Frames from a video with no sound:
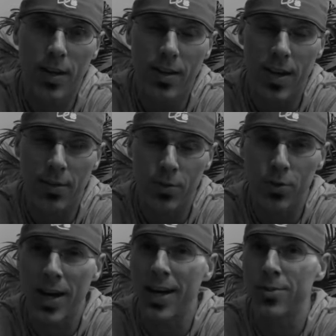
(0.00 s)
Now, for
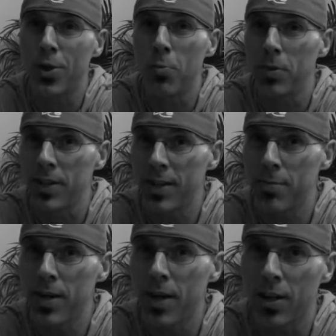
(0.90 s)
you guys who don't believe
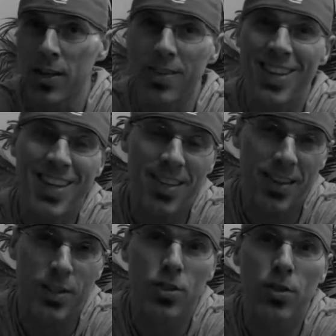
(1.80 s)
me, I'll leave a link in
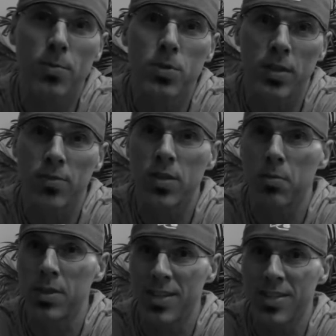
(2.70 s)
the description of
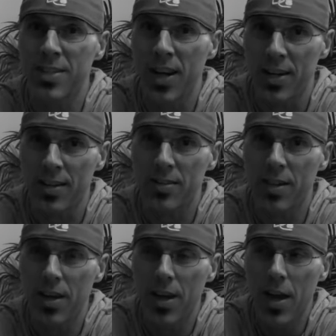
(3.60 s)
some of these studies.